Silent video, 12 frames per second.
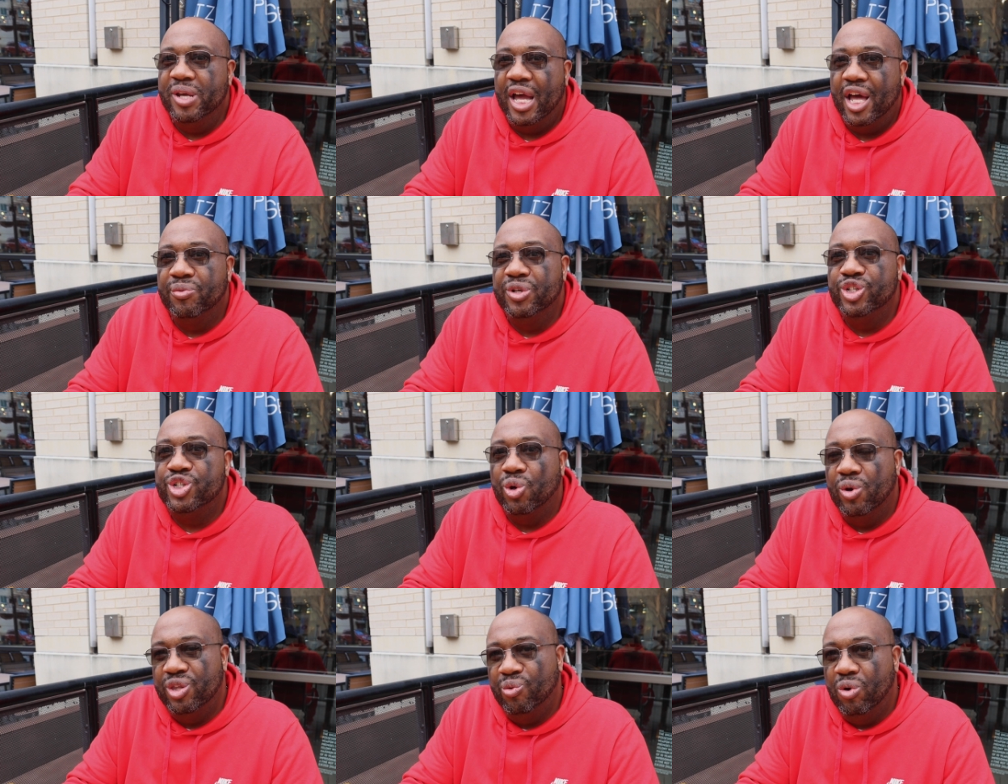me how to
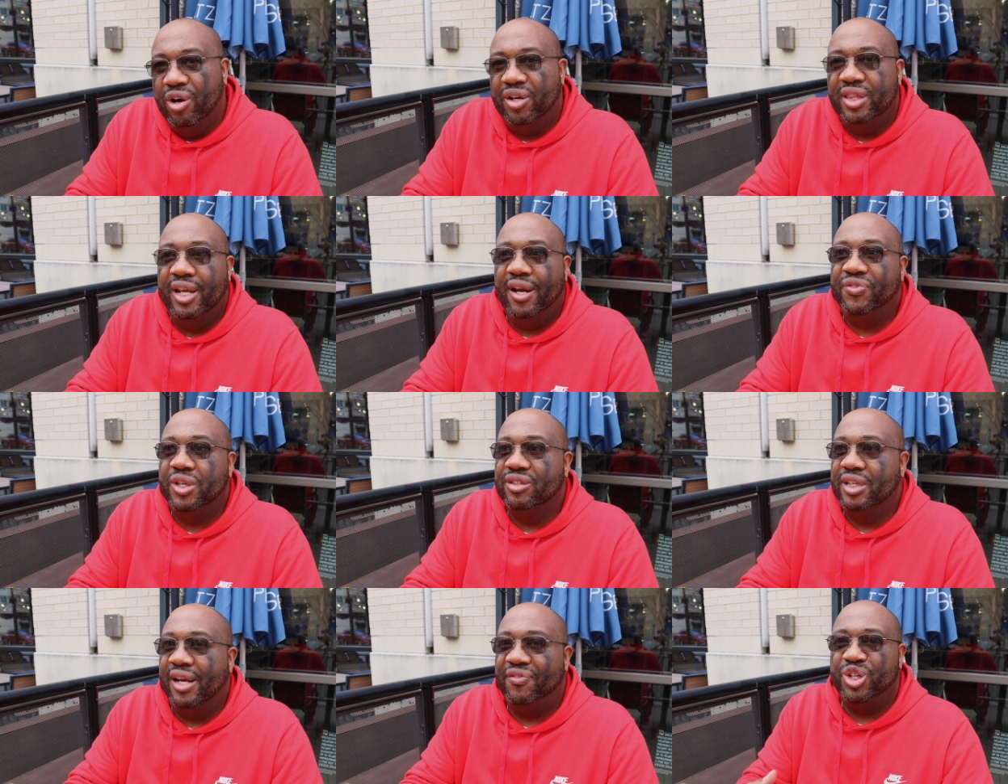enjoy the work. And they'd have
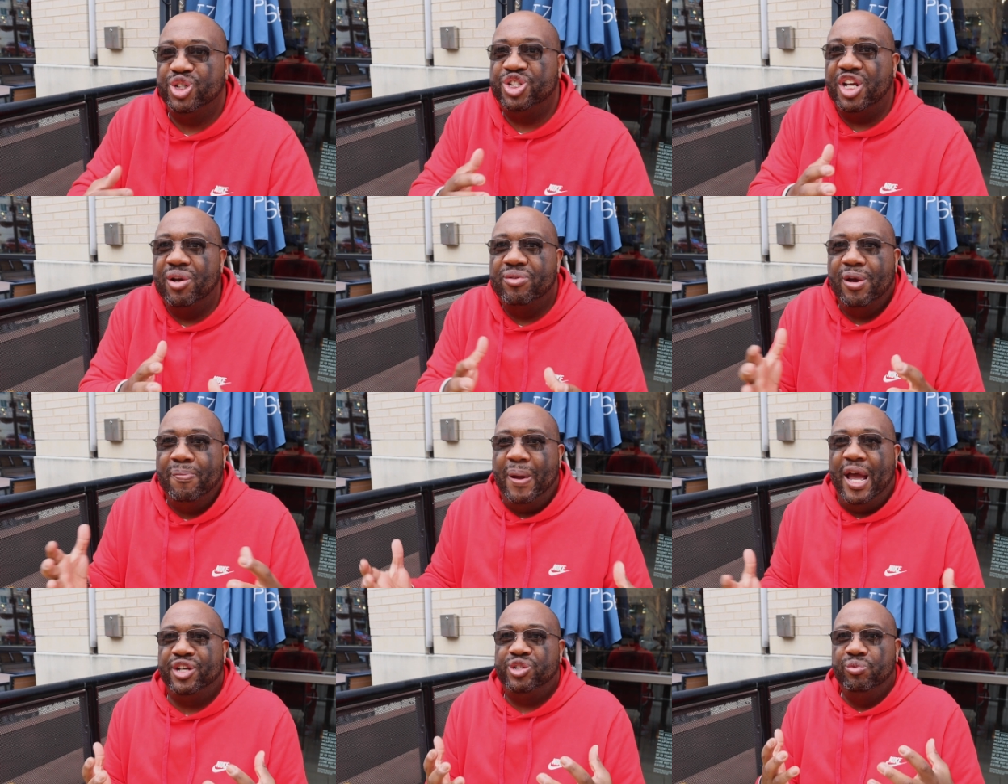to they'd have to share their
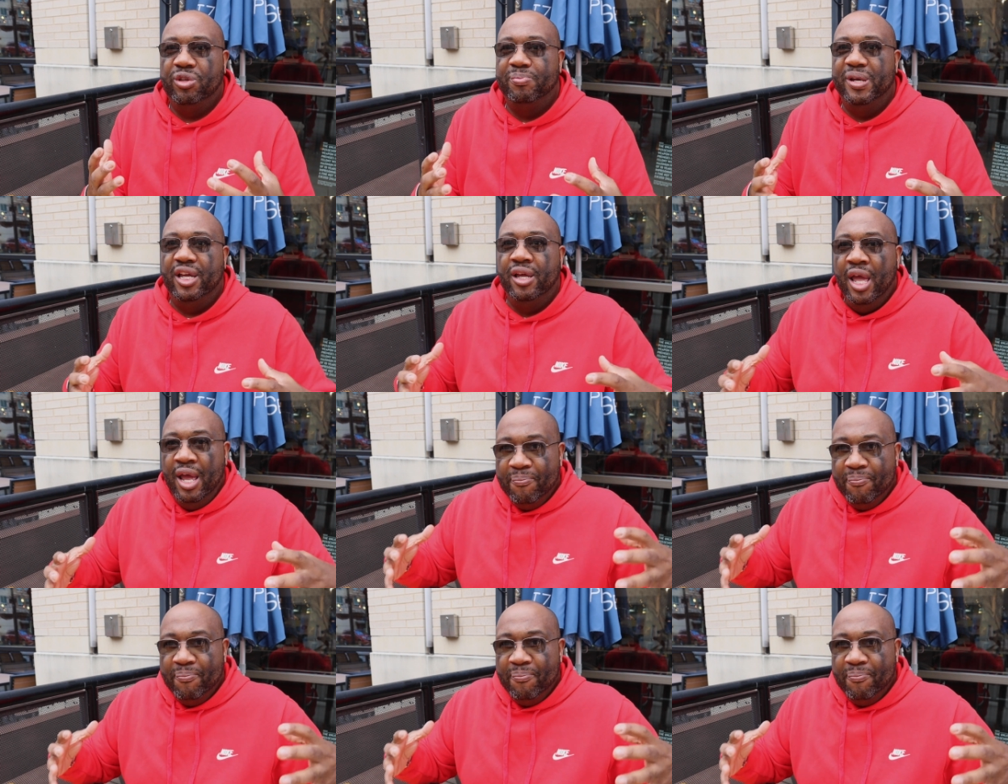passion with me